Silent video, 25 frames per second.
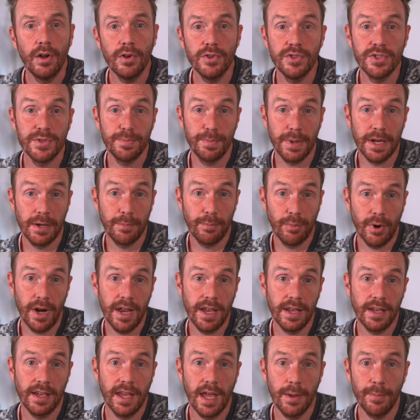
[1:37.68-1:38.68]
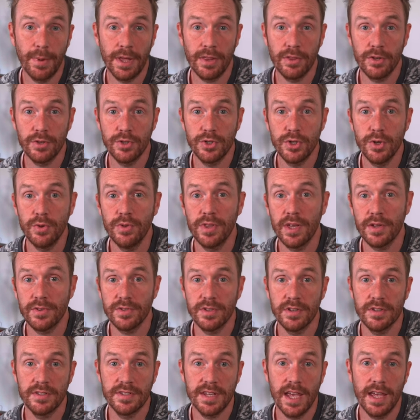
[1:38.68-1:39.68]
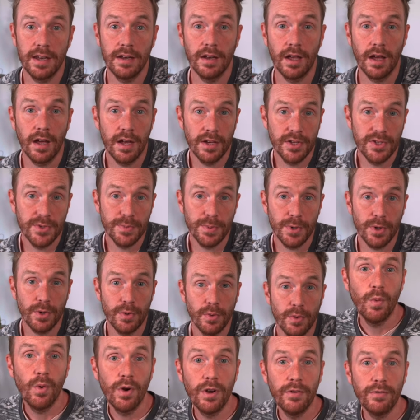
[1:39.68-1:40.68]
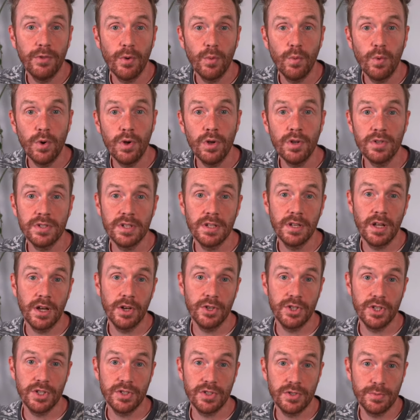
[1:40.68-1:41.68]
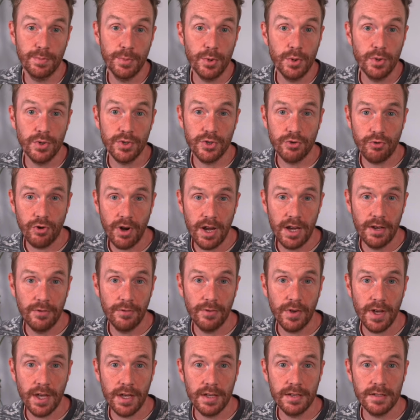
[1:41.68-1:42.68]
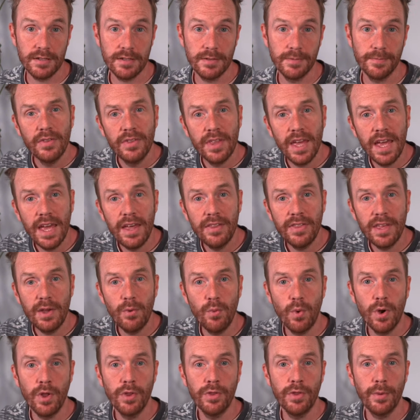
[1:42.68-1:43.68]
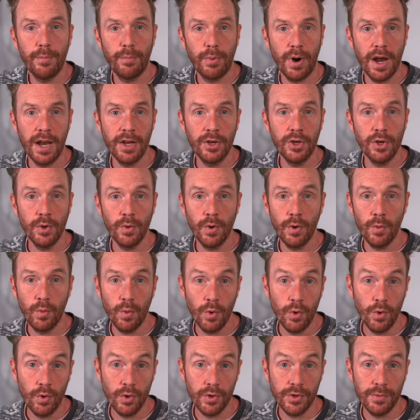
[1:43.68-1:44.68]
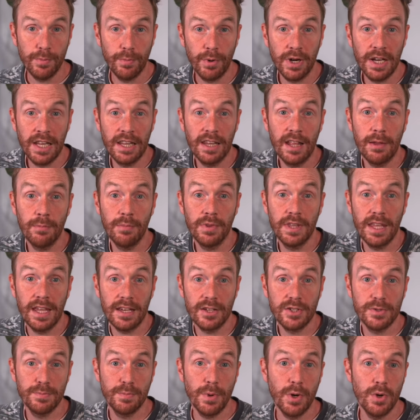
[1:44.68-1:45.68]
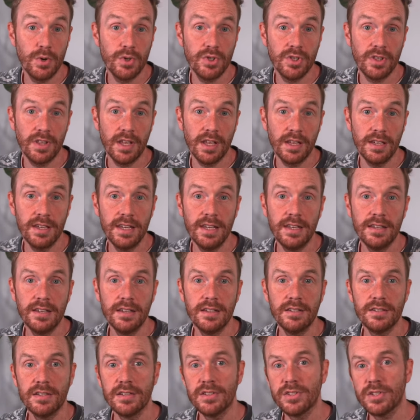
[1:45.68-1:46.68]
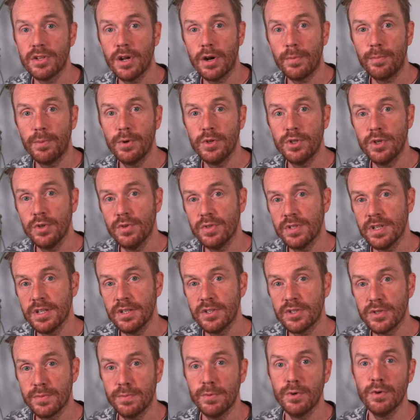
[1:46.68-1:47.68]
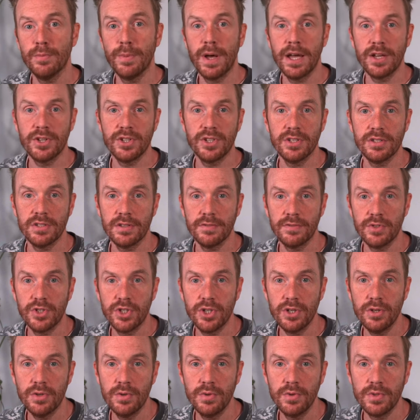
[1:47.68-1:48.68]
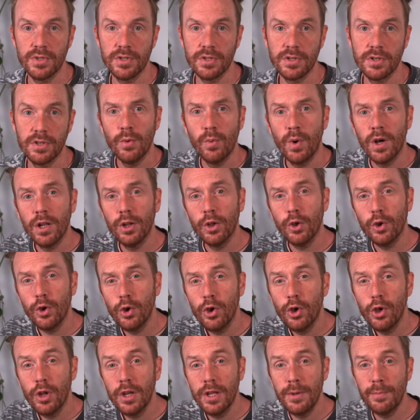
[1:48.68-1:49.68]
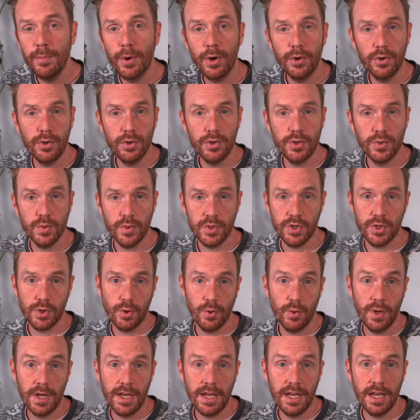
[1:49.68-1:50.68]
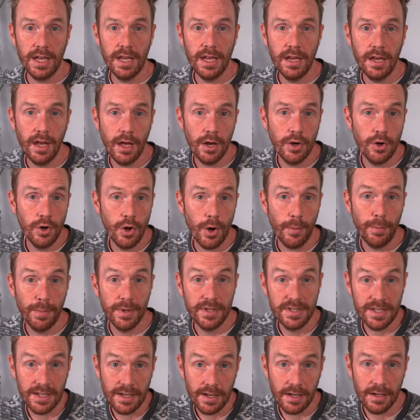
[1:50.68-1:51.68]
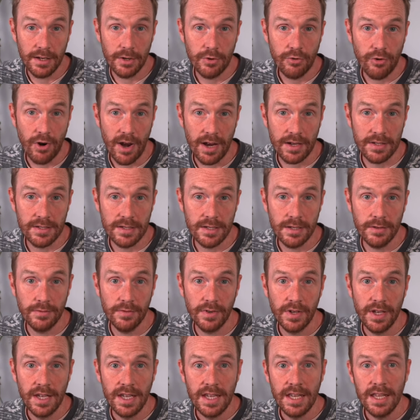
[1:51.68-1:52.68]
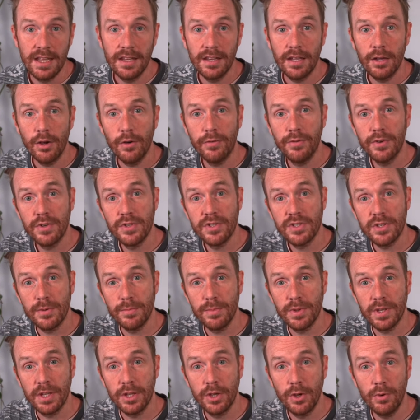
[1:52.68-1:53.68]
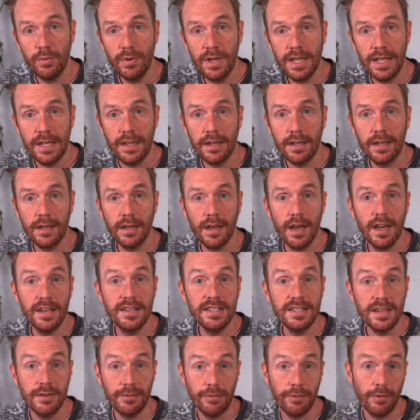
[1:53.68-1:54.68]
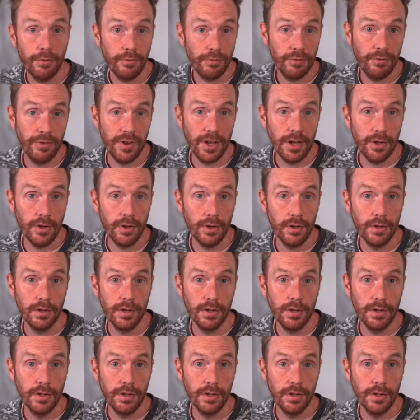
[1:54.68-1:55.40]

On's big break came at the 2010 ISPO, one of the world's largest sports trade fairs. There they won the brand new award, bringing them the exposure they needed to start producing small batches of shoes. While early models were squeaky and not particularly attractive, they offered something unique, a different feel.